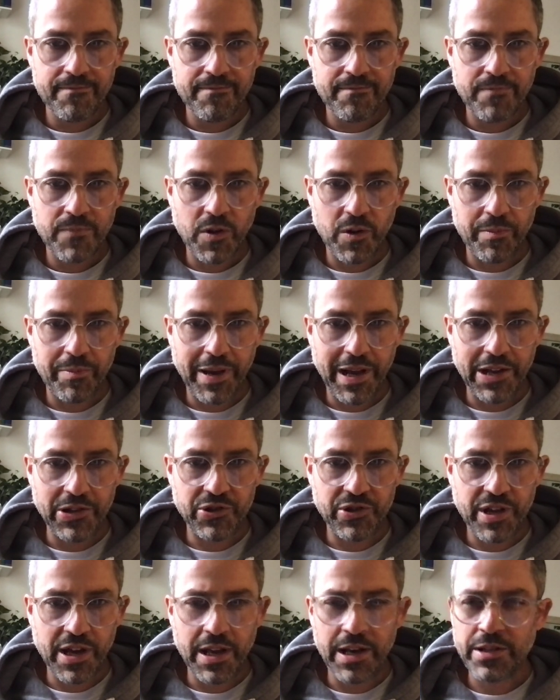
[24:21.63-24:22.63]
on page
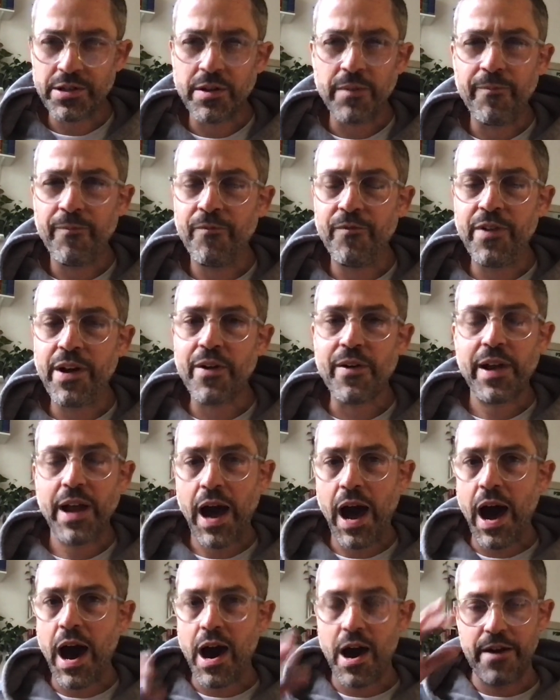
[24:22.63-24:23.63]
10. It's a very
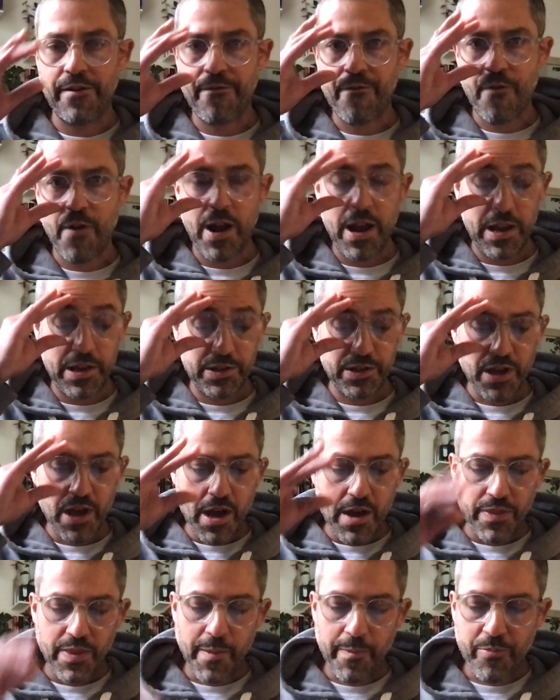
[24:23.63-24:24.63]
odd phrase.
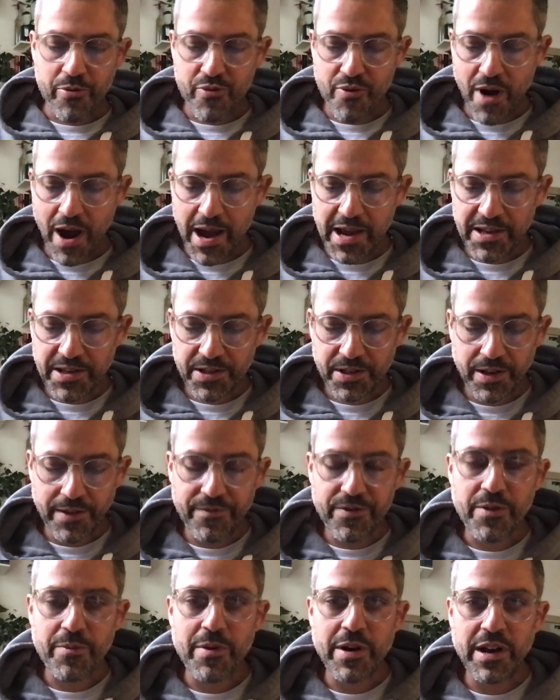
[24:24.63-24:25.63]
The price of the
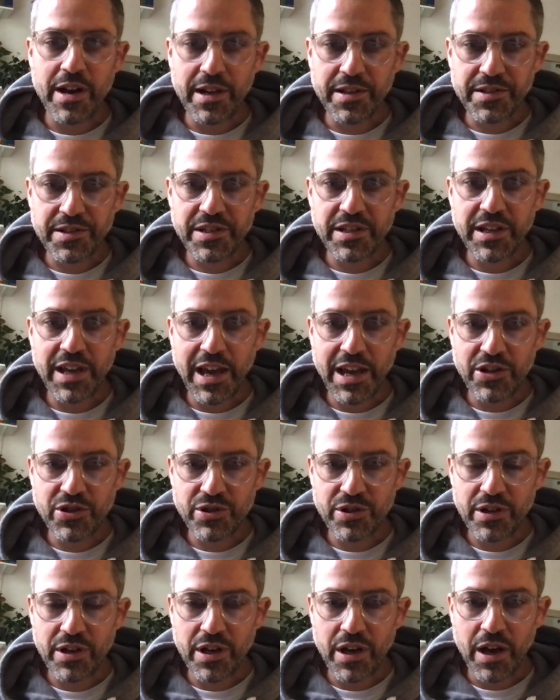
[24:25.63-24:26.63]

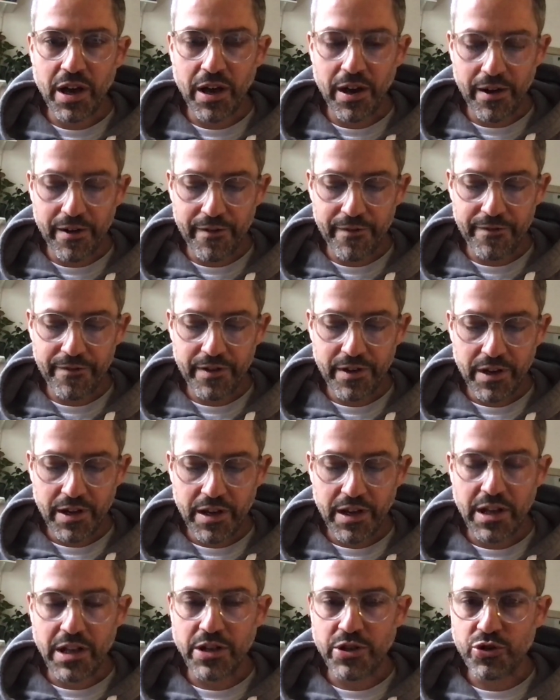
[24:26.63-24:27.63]
renunciation of
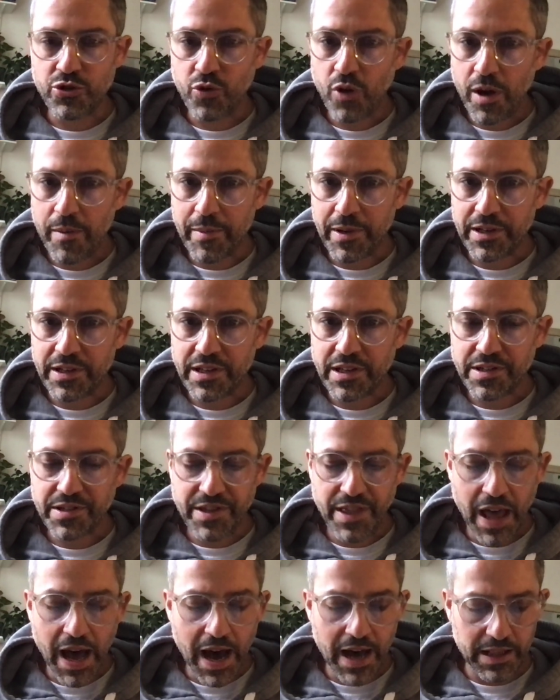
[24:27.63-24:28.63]
enjoyment is
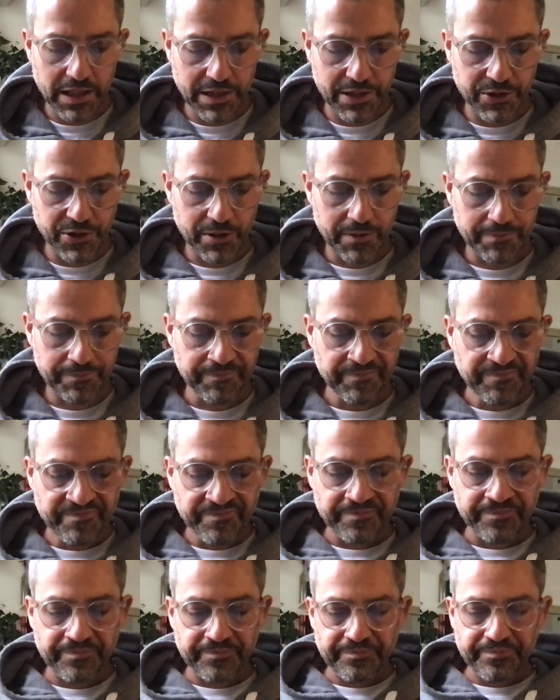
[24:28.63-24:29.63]
knowledge.
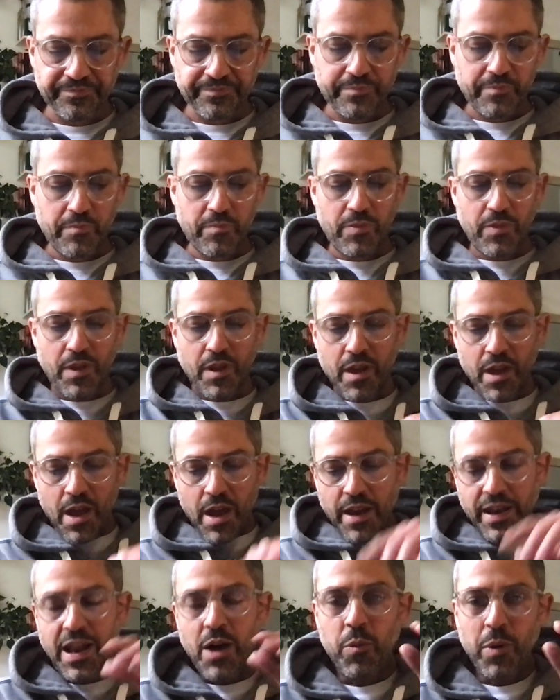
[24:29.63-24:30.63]

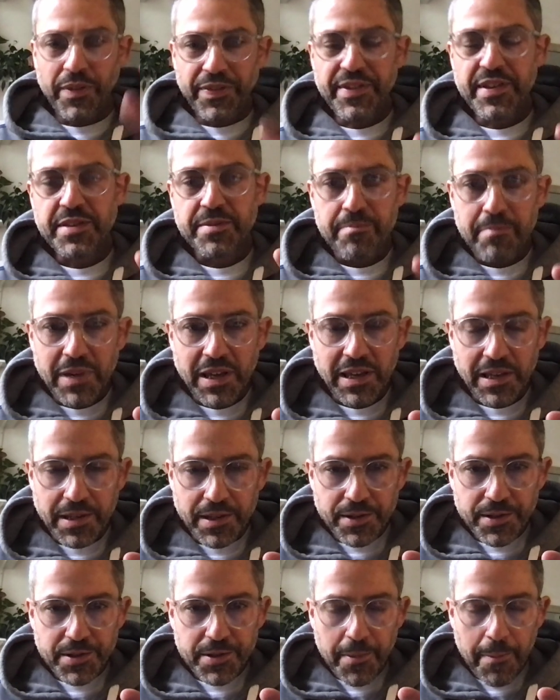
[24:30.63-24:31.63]
Now, what this means,